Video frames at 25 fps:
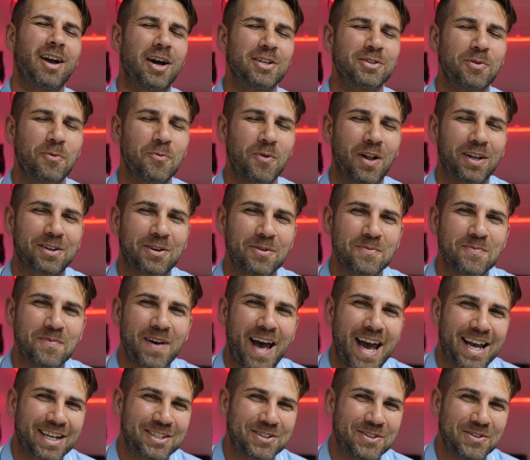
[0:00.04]
guys and welcome
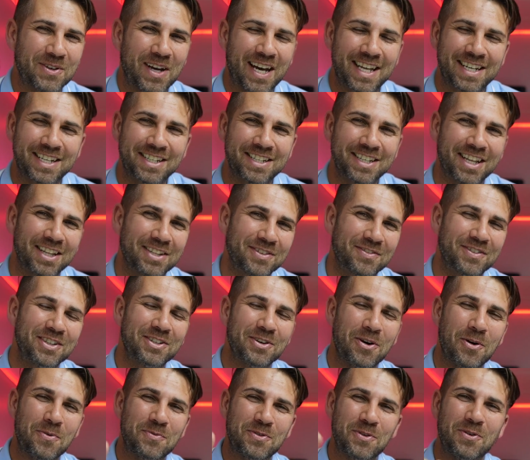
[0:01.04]
back to another
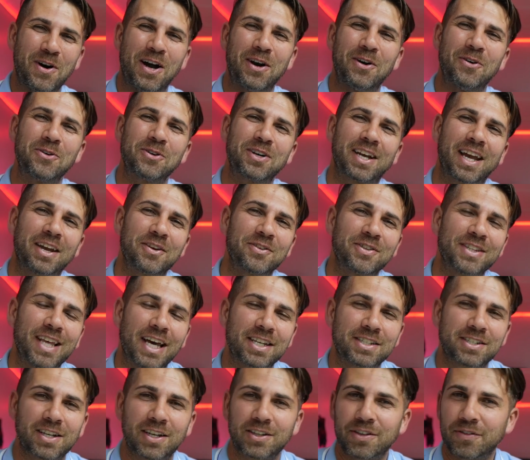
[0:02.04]
video. Hope you are okay on
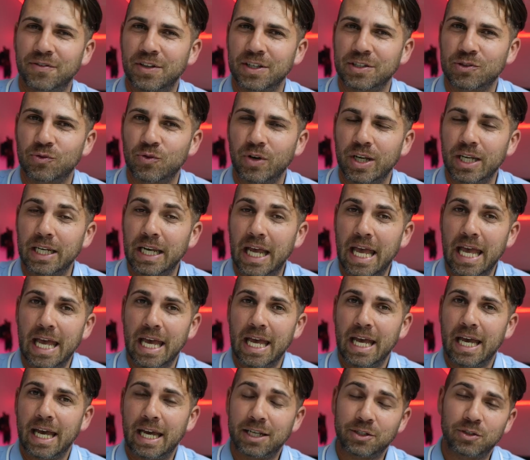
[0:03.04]
that side of the screen.
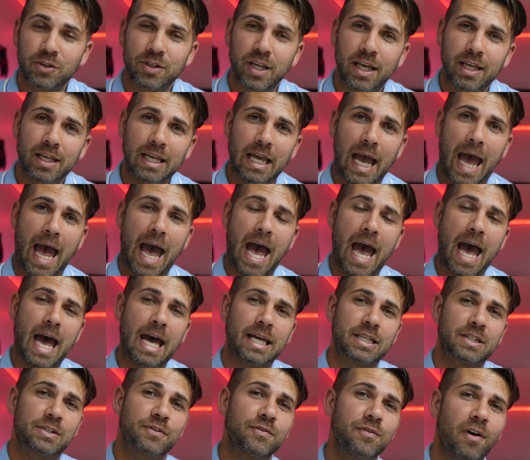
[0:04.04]
And today,
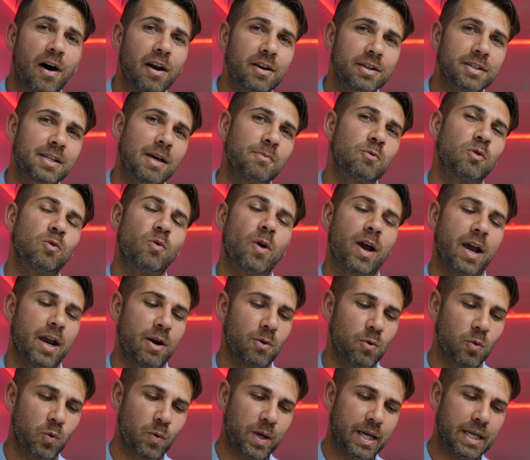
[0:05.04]
as far as I'm
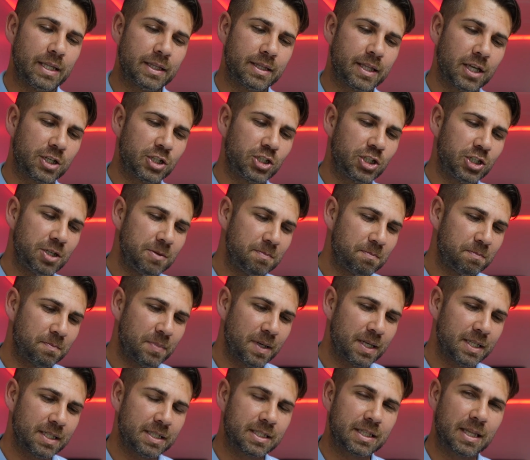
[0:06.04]
aware, with the
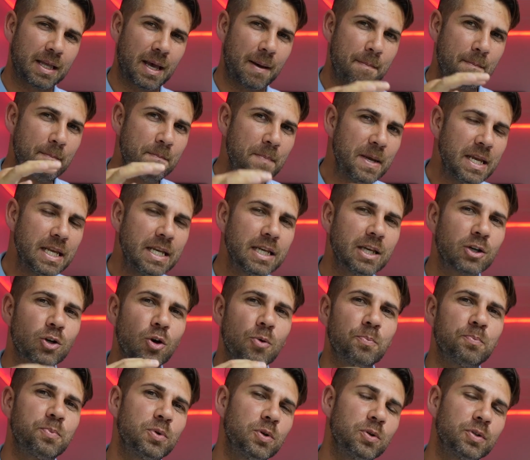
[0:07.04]
cheapest mini
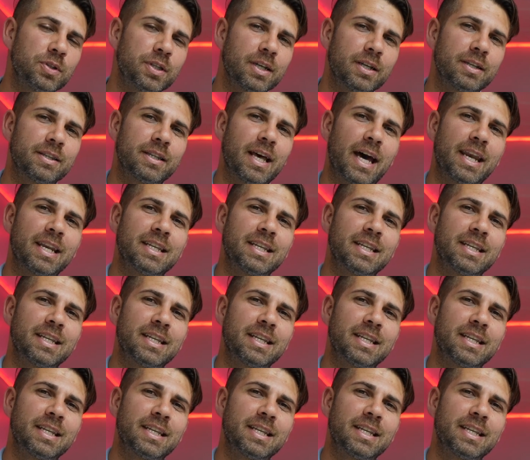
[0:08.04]
computer that